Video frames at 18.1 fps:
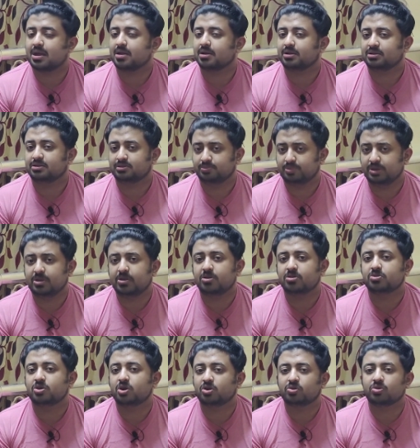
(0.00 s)
This
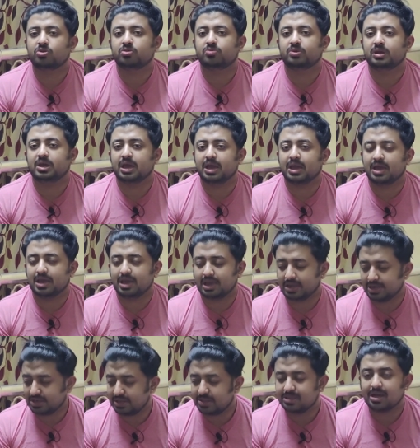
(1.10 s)
video is not going to be
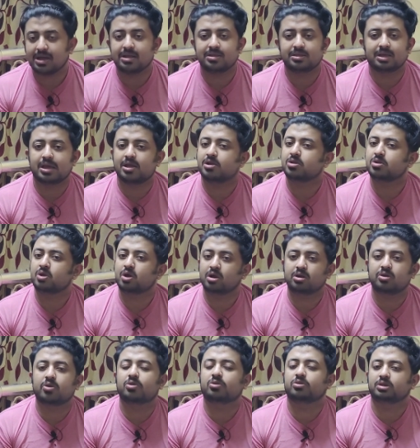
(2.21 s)
any chance I will
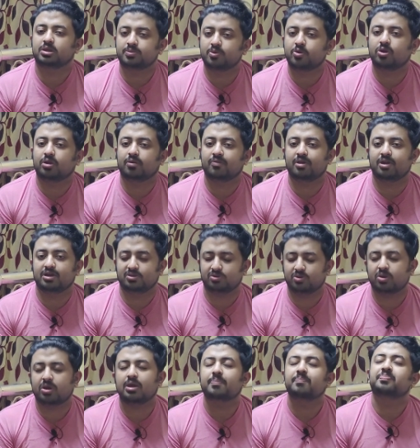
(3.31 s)
not going to demotivate
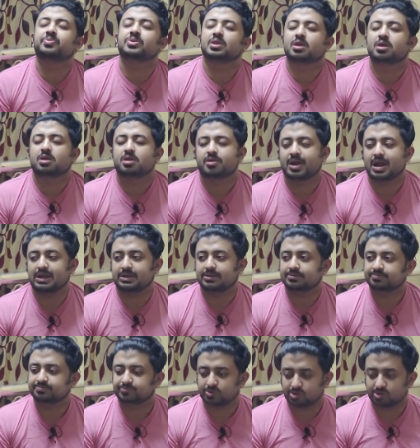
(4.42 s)
you, okay? Right.